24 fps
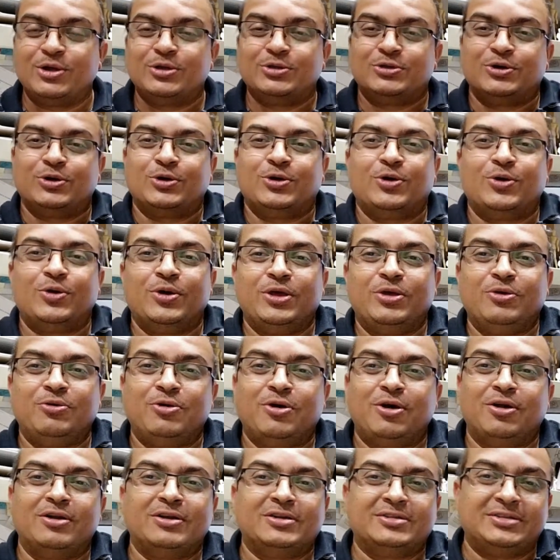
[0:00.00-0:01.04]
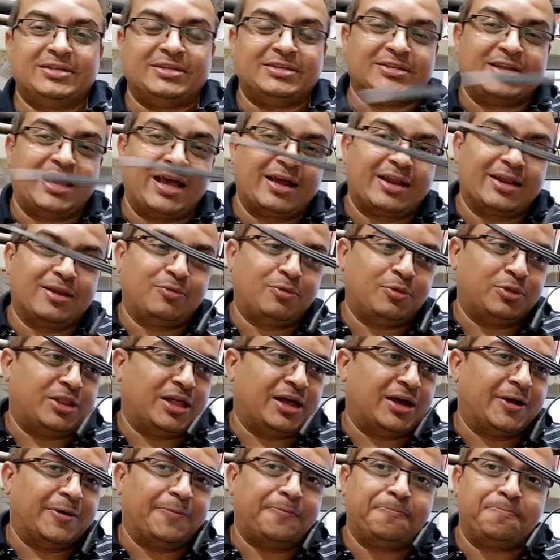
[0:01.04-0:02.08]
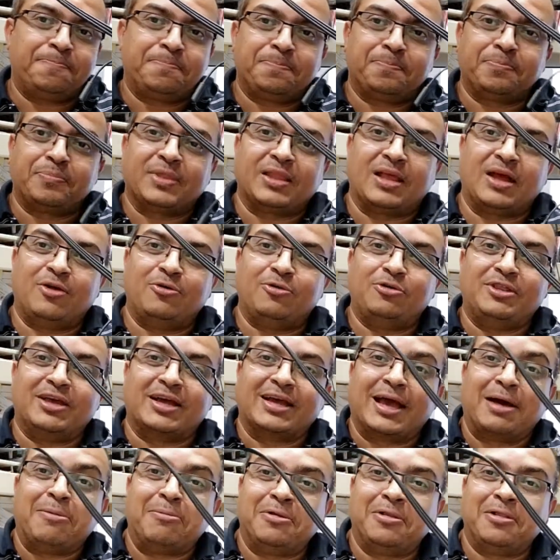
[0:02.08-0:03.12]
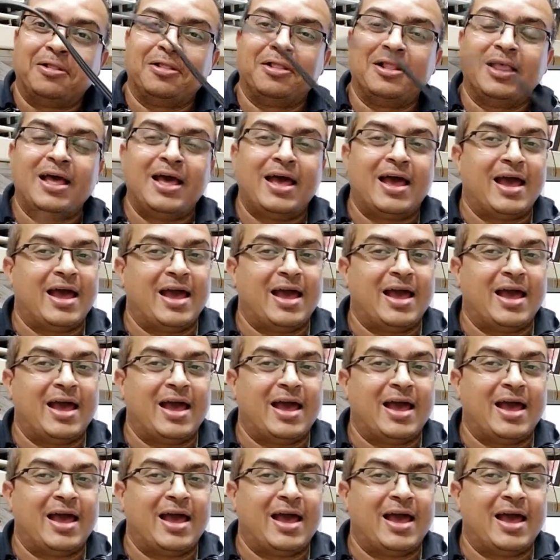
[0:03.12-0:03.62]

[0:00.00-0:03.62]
So you always entangle with the cable,